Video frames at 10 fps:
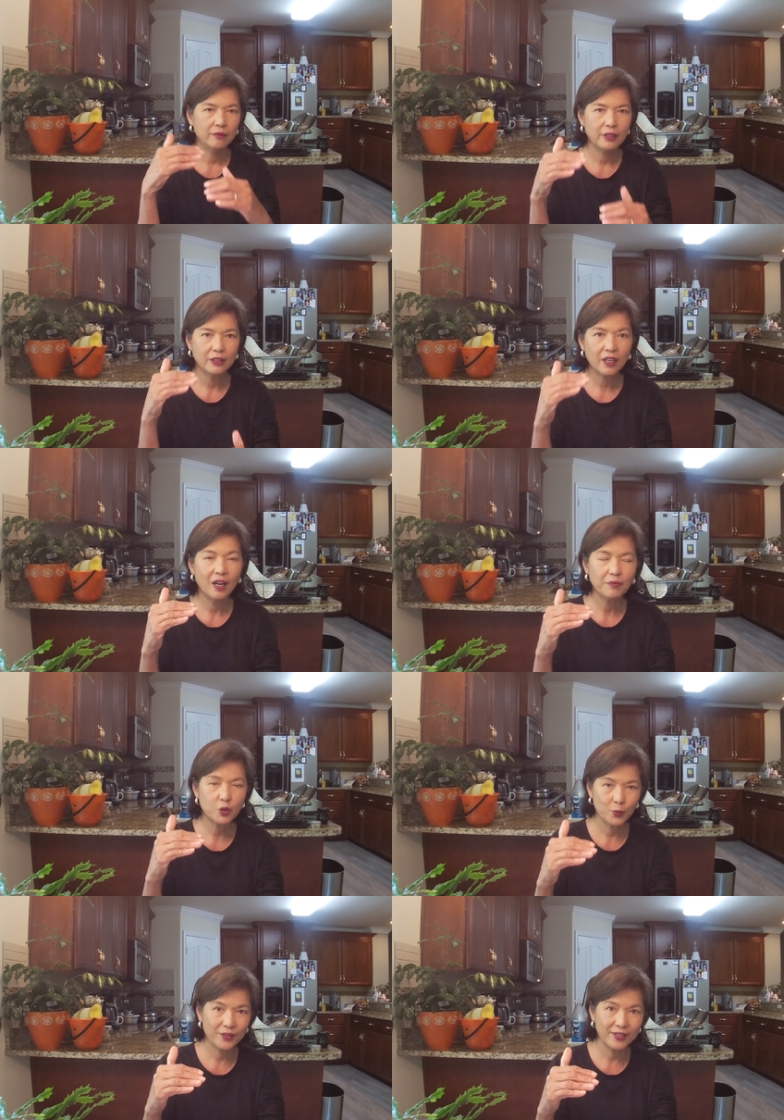that
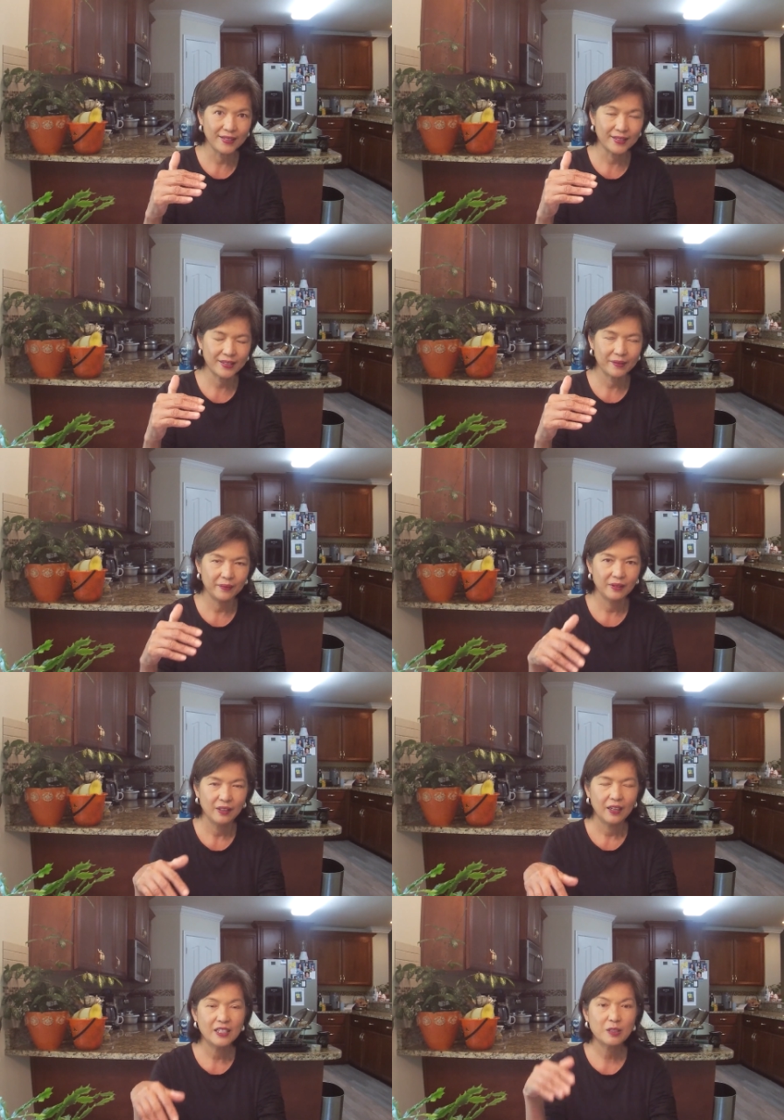comes with this.
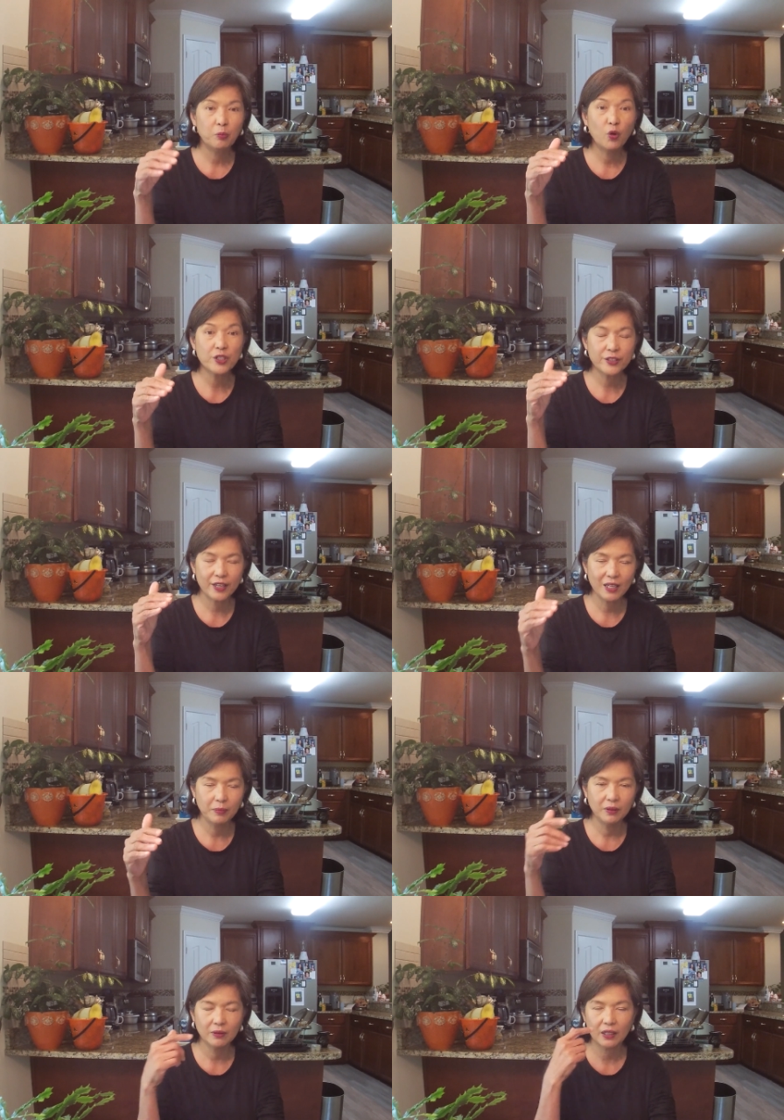It's more
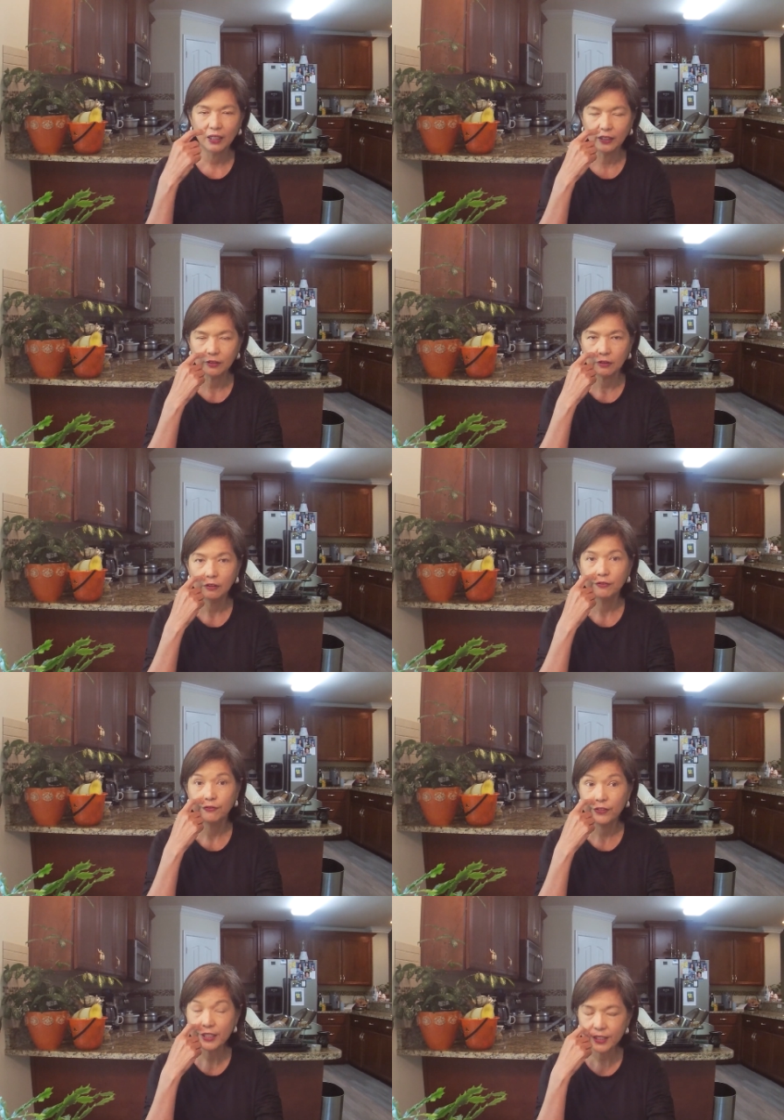stable kind
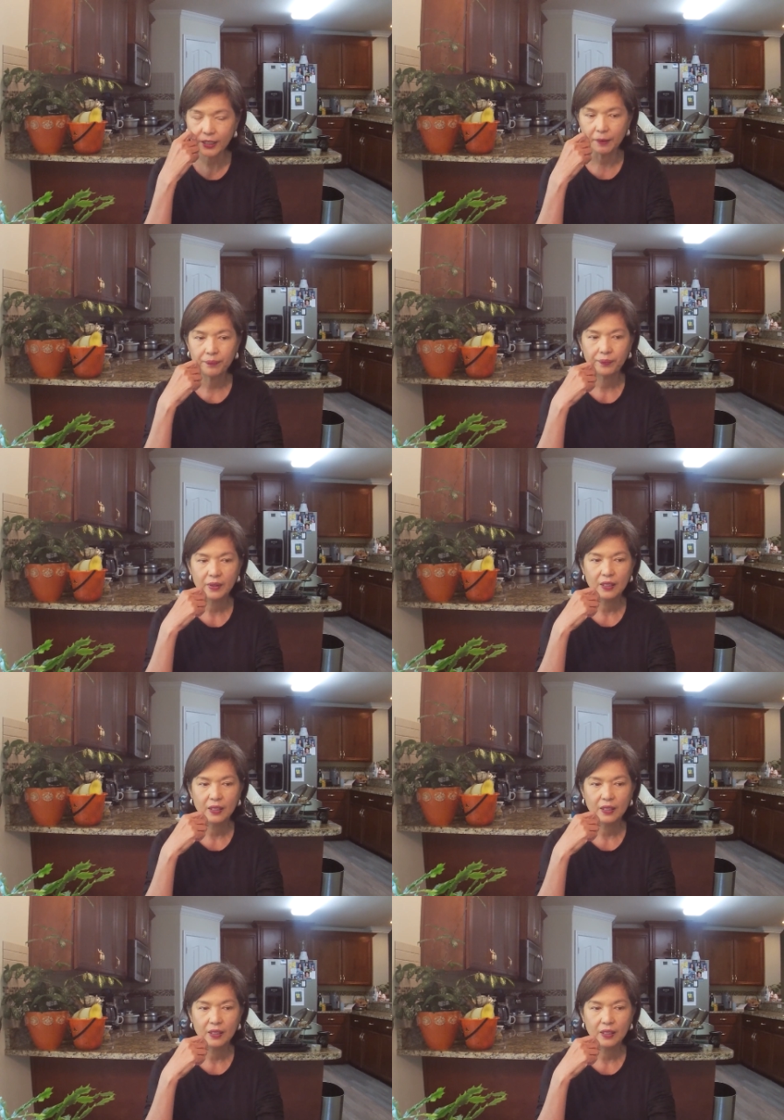of visa.